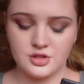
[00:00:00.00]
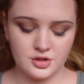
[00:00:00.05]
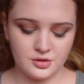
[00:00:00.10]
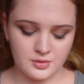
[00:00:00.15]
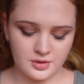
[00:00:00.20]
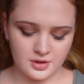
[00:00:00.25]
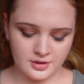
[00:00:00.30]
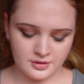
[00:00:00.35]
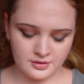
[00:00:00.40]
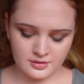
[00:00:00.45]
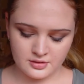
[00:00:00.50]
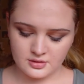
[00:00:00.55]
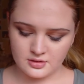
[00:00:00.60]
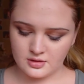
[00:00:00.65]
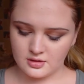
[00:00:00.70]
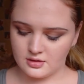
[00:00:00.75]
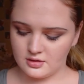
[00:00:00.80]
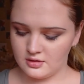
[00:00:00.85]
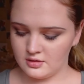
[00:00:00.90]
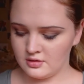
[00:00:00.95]
Duo
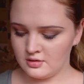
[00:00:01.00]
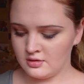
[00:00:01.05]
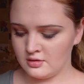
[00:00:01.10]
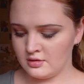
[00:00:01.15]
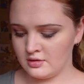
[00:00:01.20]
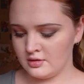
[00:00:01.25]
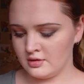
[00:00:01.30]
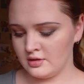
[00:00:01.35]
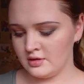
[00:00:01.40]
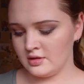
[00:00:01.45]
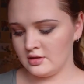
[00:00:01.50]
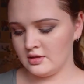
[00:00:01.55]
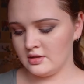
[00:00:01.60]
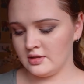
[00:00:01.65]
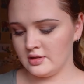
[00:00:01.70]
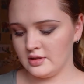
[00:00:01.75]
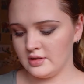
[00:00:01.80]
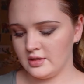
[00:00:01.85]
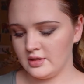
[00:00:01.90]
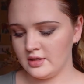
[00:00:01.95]
on
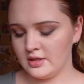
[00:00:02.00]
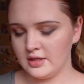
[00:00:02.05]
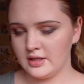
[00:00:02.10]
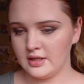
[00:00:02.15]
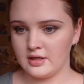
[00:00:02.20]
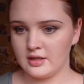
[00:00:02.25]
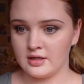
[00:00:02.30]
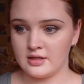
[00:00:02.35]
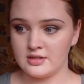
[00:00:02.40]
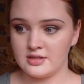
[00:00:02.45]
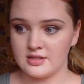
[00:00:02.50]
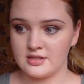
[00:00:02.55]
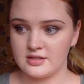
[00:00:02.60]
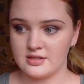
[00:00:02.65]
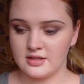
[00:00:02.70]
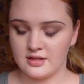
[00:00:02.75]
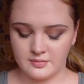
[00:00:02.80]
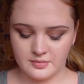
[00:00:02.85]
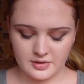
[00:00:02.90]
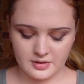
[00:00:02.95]
a
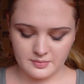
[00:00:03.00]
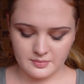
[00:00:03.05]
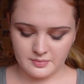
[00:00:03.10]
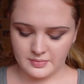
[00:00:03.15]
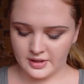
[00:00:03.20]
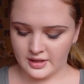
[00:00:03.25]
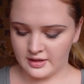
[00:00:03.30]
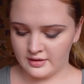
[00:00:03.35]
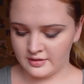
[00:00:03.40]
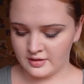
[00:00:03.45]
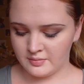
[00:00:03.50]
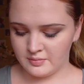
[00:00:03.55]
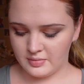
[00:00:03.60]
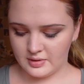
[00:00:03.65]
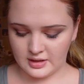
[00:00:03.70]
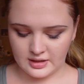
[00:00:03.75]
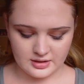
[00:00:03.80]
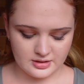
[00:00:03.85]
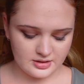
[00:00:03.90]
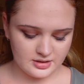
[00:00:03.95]
Jessup powder
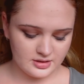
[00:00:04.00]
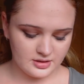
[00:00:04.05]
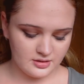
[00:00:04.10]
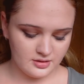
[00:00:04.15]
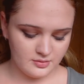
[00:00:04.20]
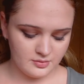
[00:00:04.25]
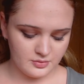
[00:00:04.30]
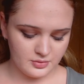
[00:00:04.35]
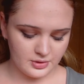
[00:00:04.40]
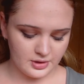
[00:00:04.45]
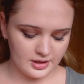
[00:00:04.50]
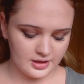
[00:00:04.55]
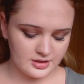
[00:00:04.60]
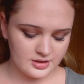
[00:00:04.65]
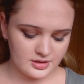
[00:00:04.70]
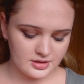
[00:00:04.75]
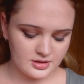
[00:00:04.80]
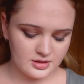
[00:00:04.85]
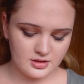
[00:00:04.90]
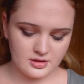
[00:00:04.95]
blush
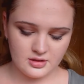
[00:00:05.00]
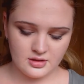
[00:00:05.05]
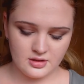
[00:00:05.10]
brush.